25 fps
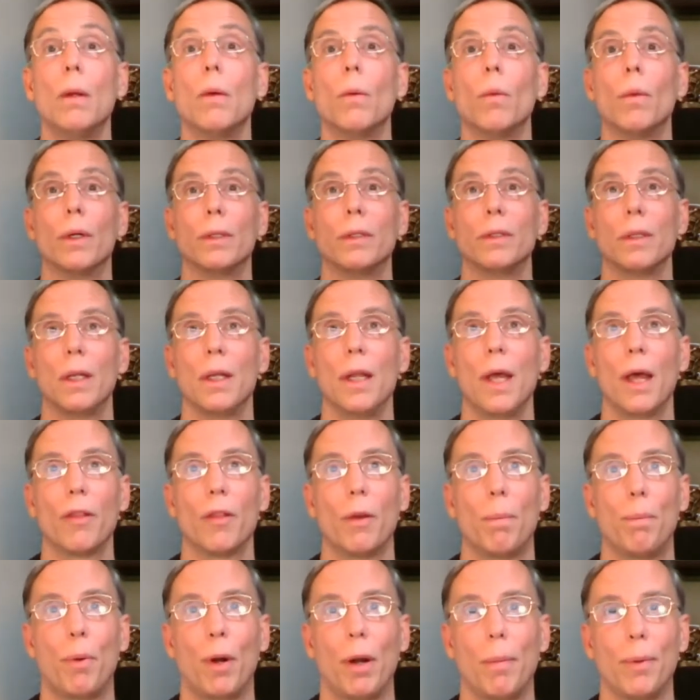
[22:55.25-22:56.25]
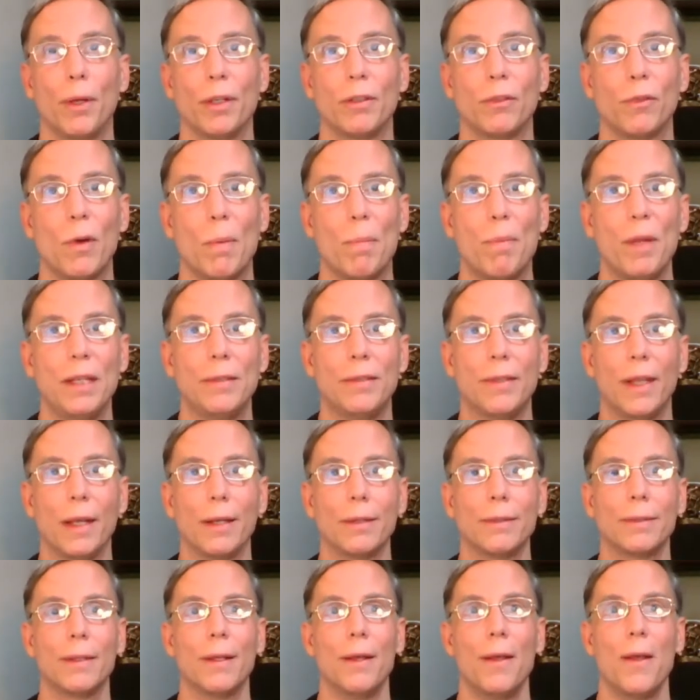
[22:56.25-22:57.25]
What's another purpose for B
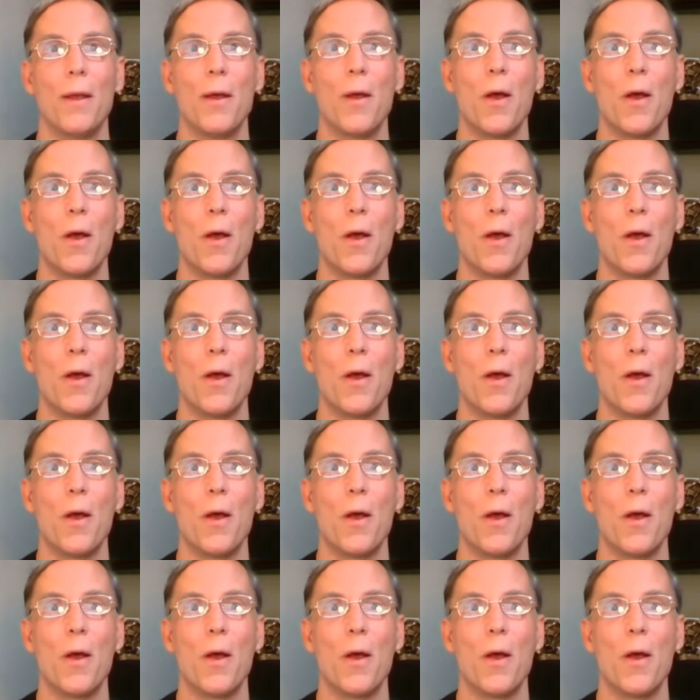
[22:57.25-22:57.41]
six?